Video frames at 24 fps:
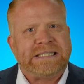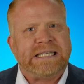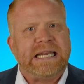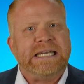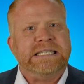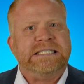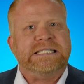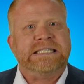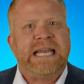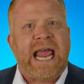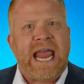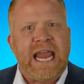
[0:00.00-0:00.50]
is a
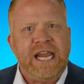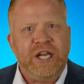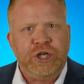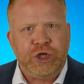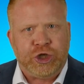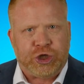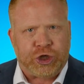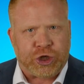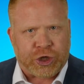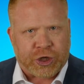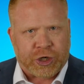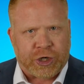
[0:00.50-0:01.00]

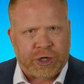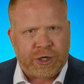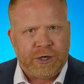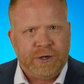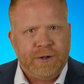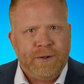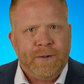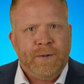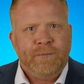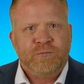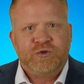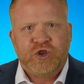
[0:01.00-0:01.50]
danger
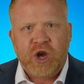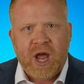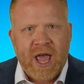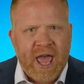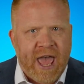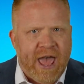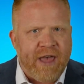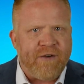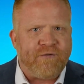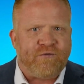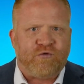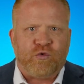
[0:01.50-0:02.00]
to
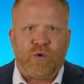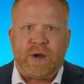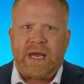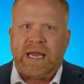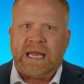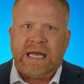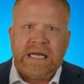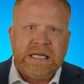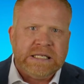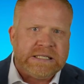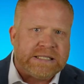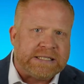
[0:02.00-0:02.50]

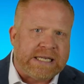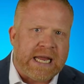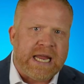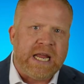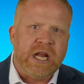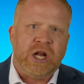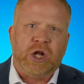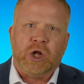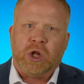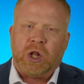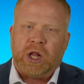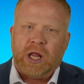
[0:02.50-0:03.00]
every
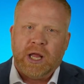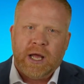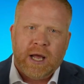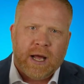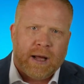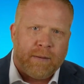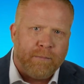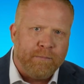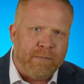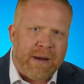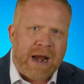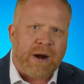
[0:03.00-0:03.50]
single
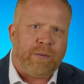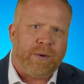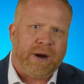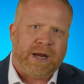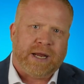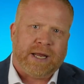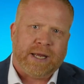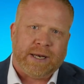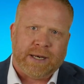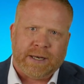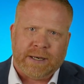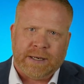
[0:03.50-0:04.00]

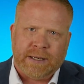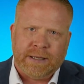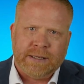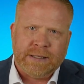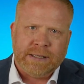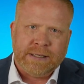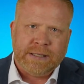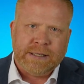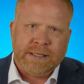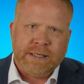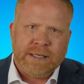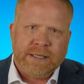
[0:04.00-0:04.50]
American.
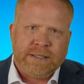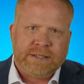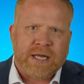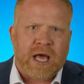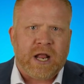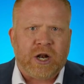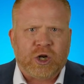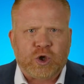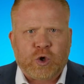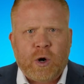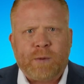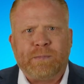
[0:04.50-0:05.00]

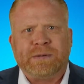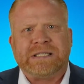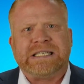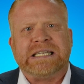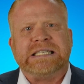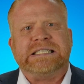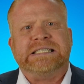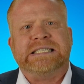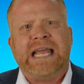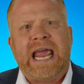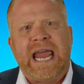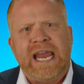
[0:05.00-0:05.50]
Donald Trump is a
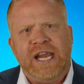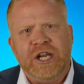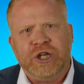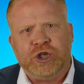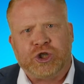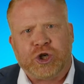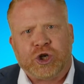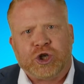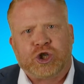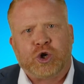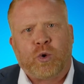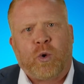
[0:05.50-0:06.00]

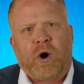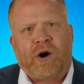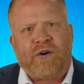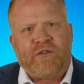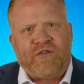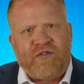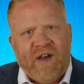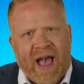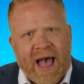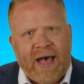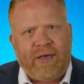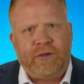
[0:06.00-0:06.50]
danger to our
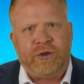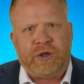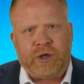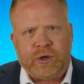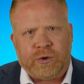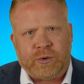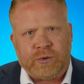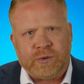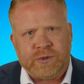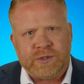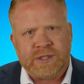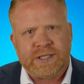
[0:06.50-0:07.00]

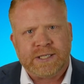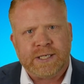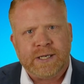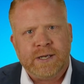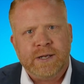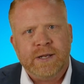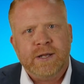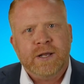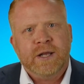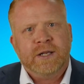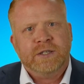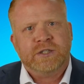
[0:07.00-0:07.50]
values.
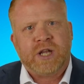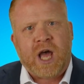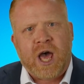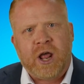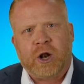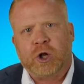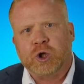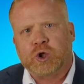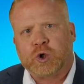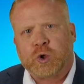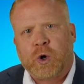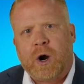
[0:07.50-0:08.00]

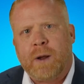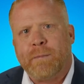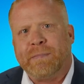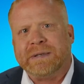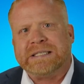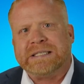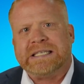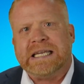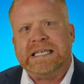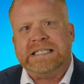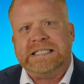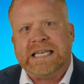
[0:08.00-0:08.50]
Donald Trump
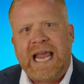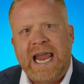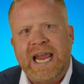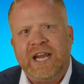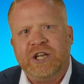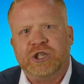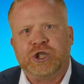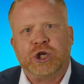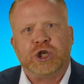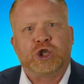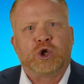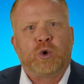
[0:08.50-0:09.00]
is a
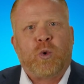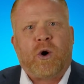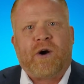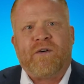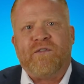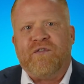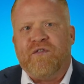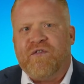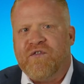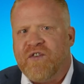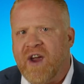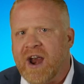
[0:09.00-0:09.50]
danger to our
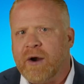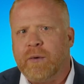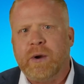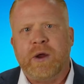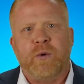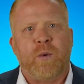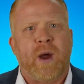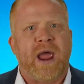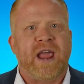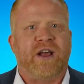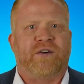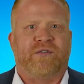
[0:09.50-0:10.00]
very
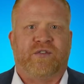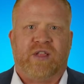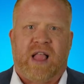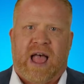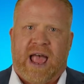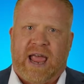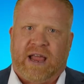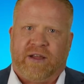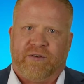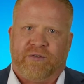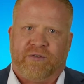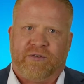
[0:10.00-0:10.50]
way of
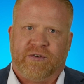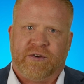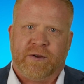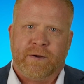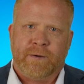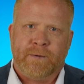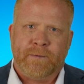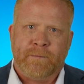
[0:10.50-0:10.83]
life.